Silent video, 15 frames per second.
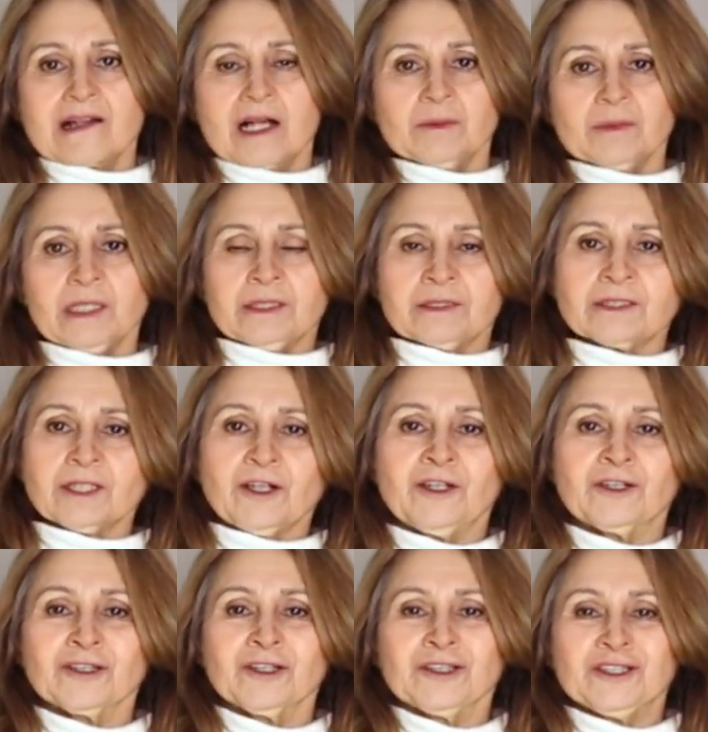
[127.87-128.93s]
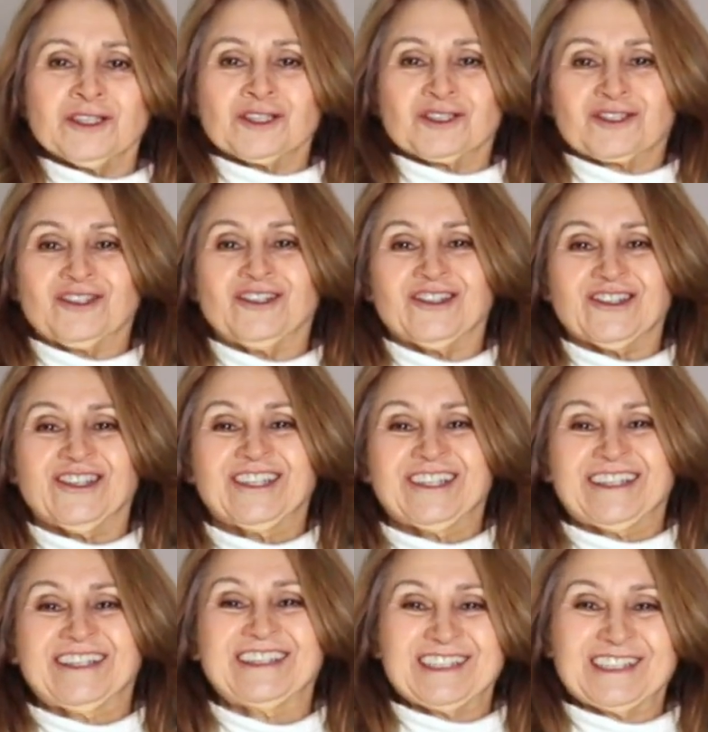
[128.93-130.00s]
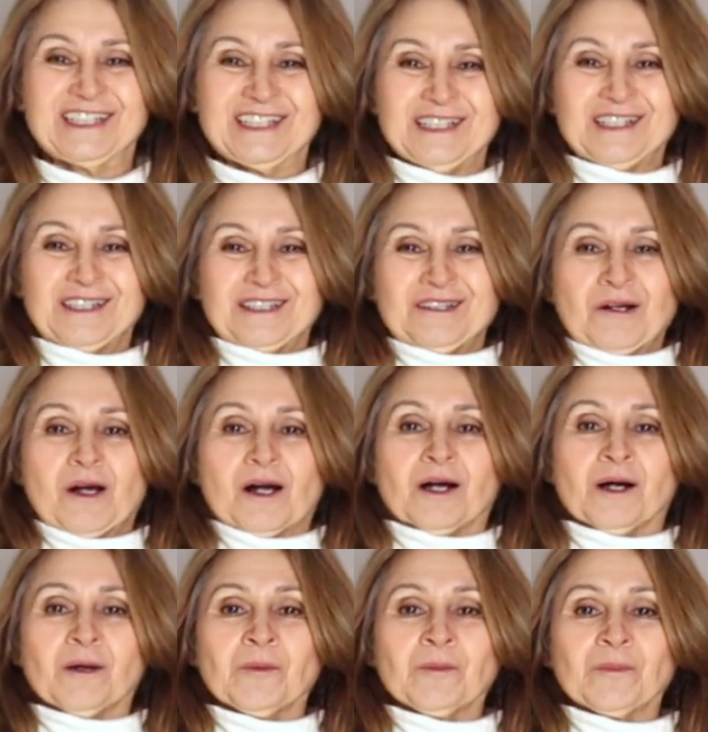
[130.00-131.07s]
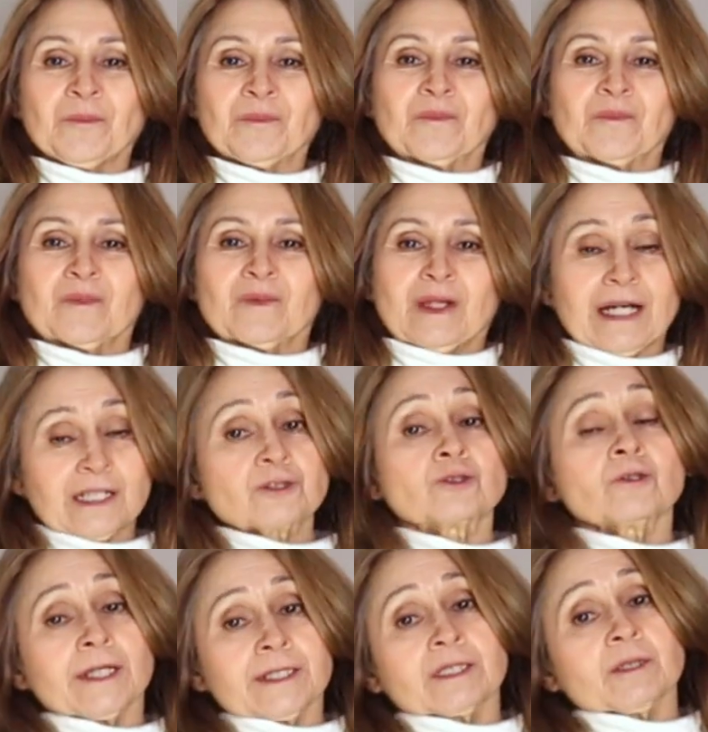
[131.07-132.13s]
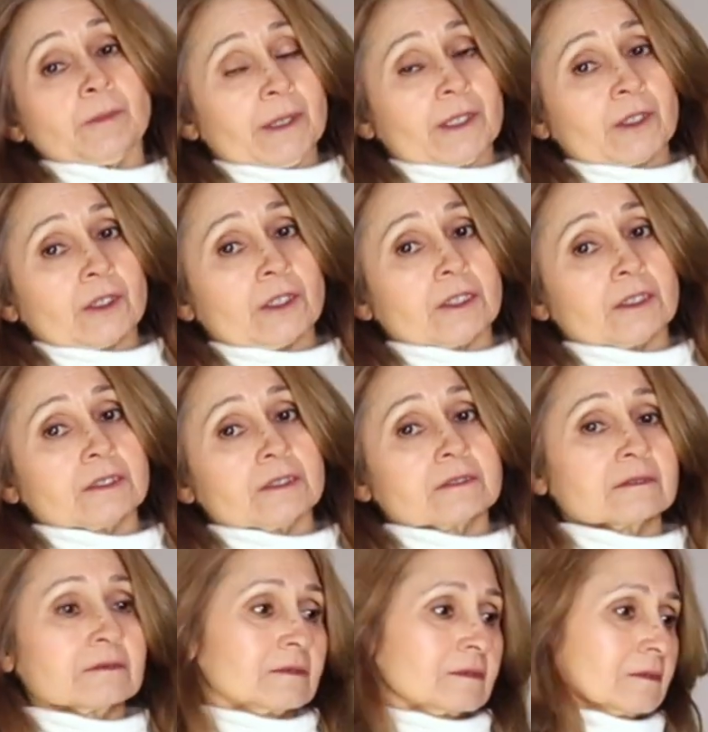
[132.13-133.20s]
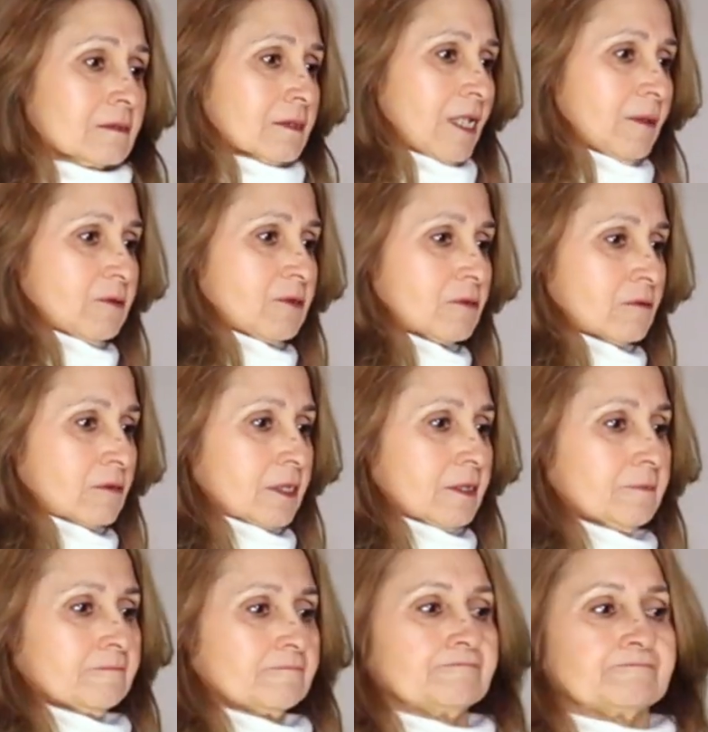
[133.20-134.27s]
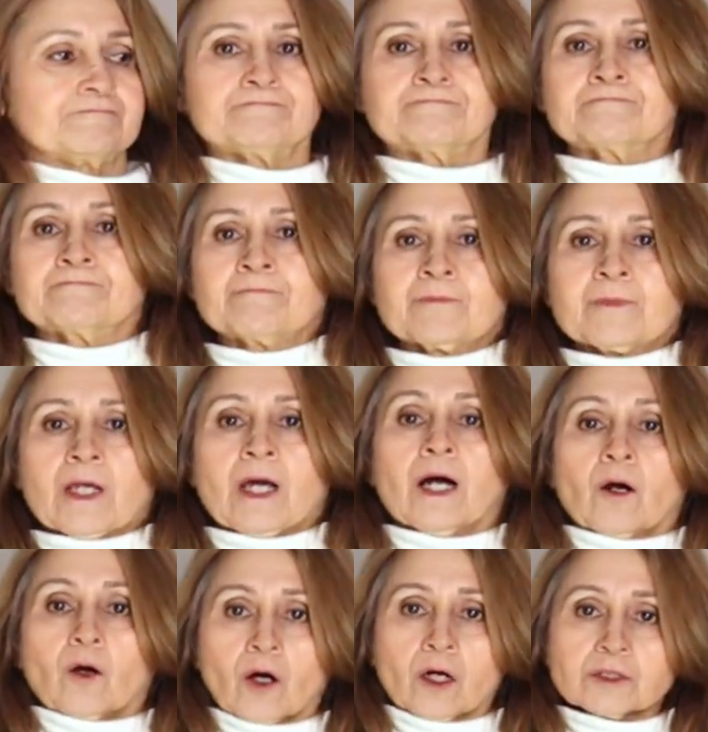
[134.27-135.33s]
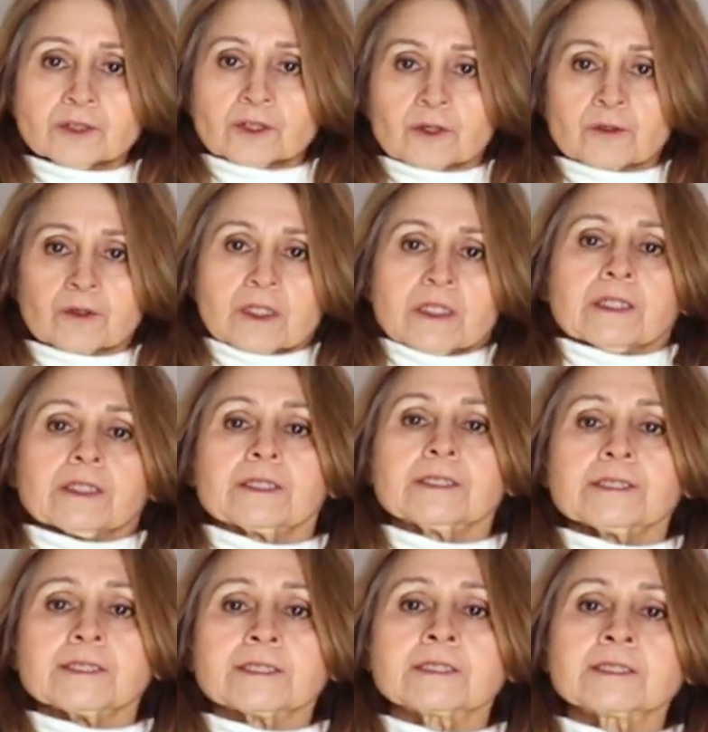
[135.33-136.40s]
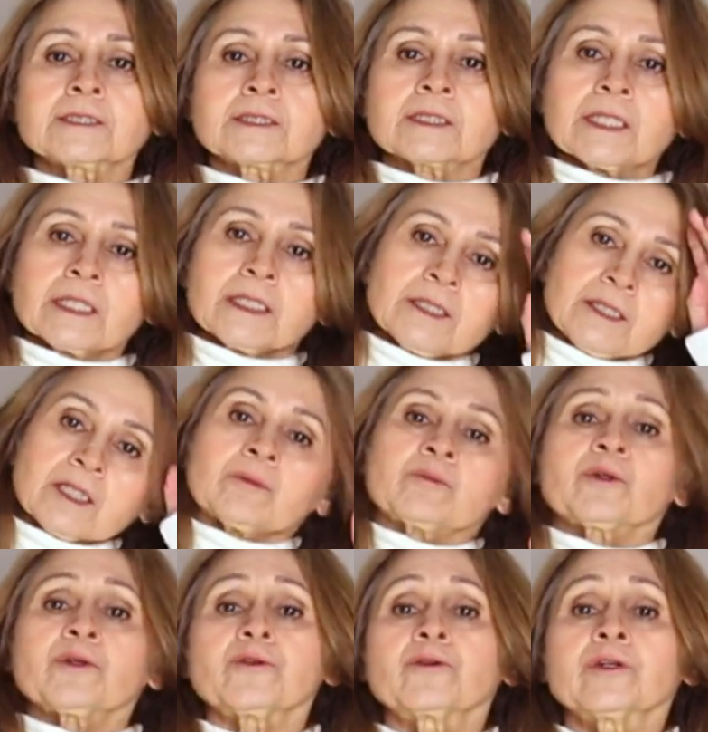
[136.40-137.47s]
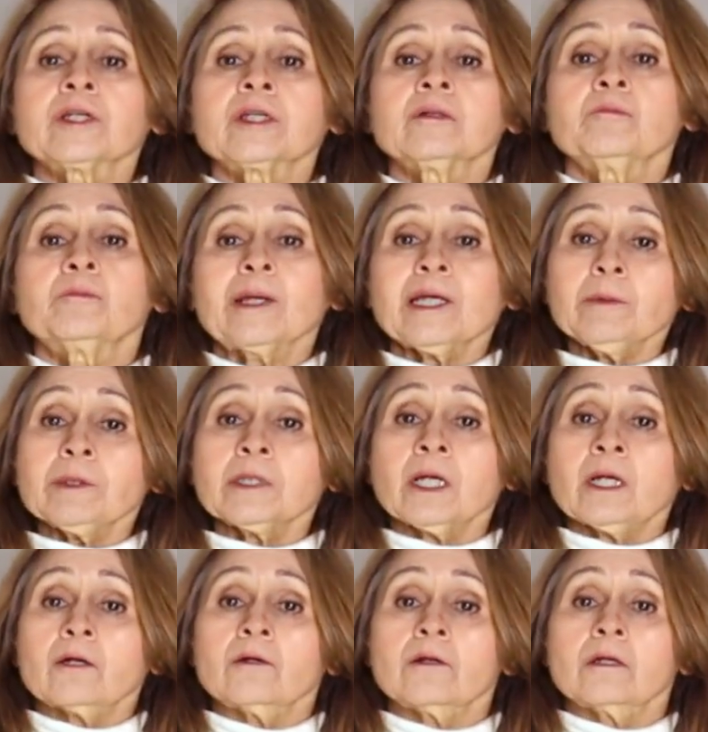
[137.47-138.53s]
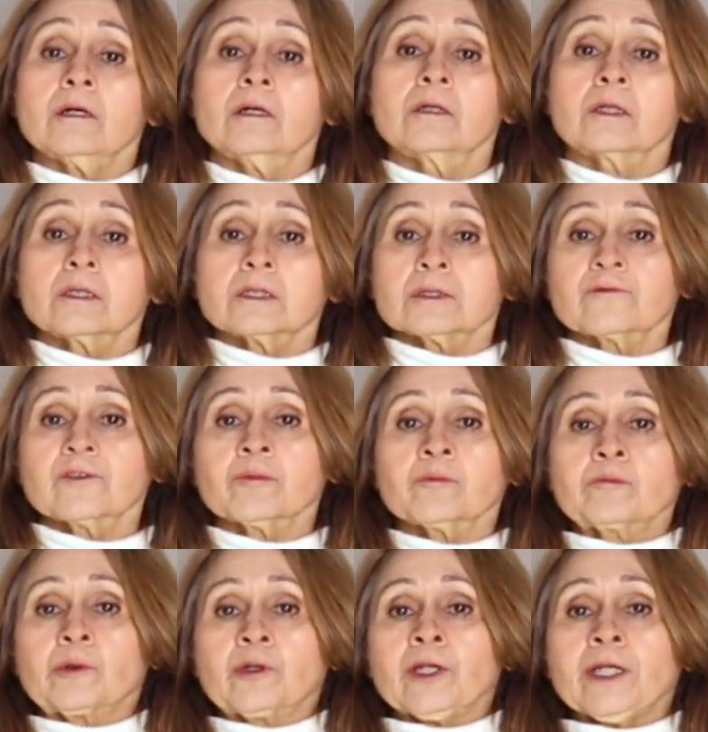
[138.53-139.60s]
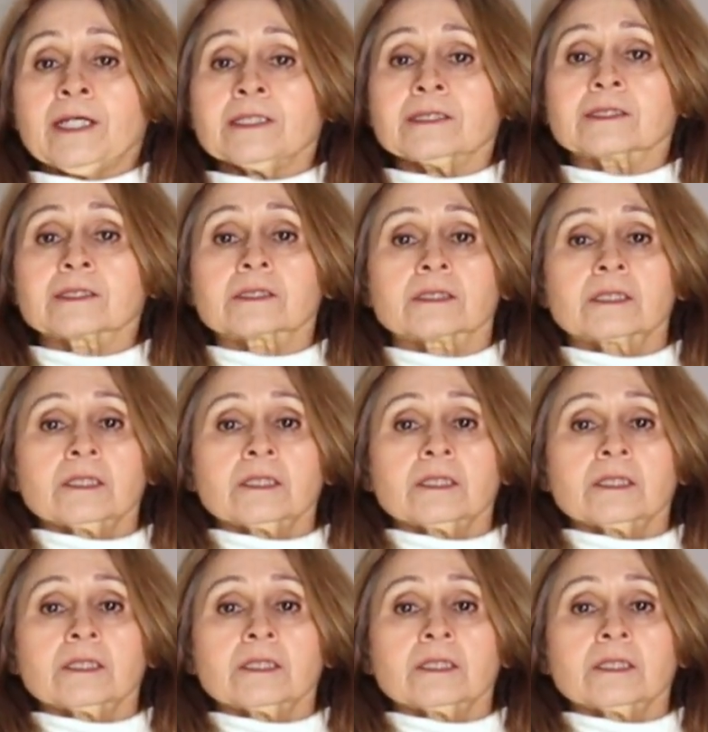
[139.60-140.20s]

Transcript: I'm not entirely sure. I do like it better, absolutely. Also, this is a number 3 baby yarn from Bernat.